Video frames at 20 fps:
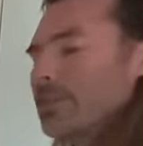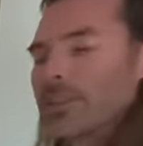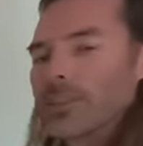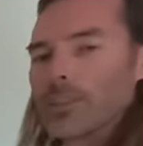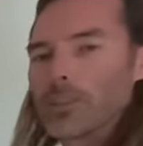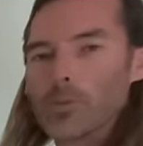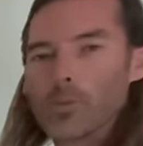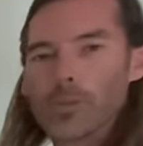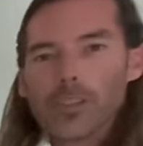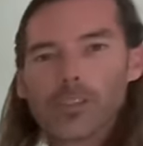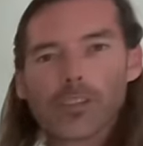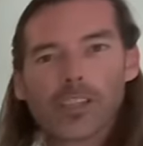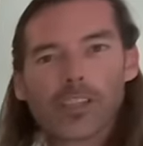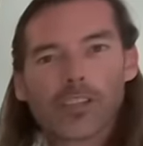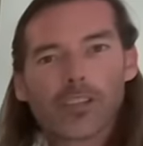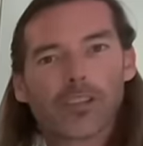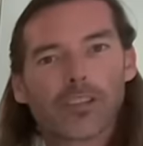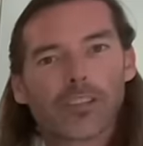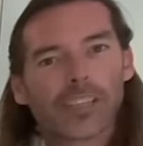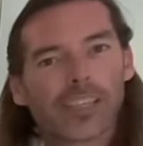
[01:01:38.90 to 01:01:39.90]
single window that
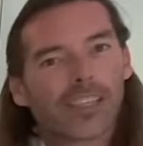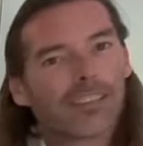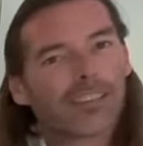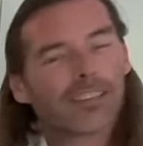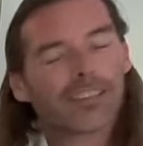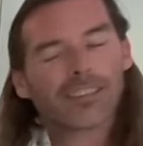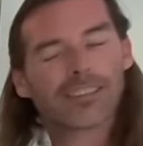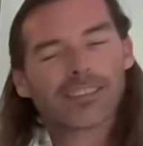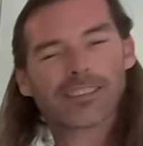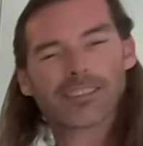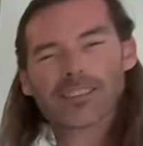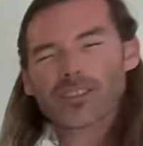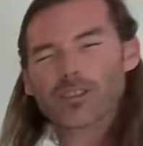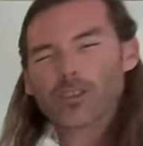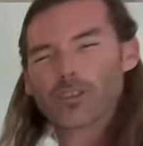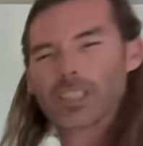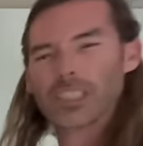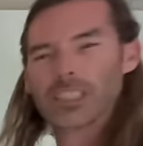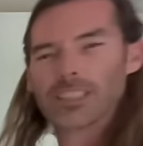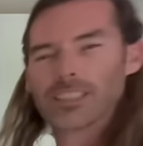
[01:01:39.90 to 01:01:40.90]
you look out, it's just
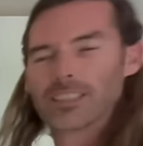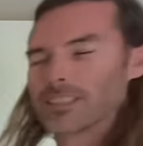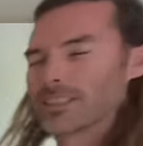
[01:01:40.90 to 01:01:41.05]
green.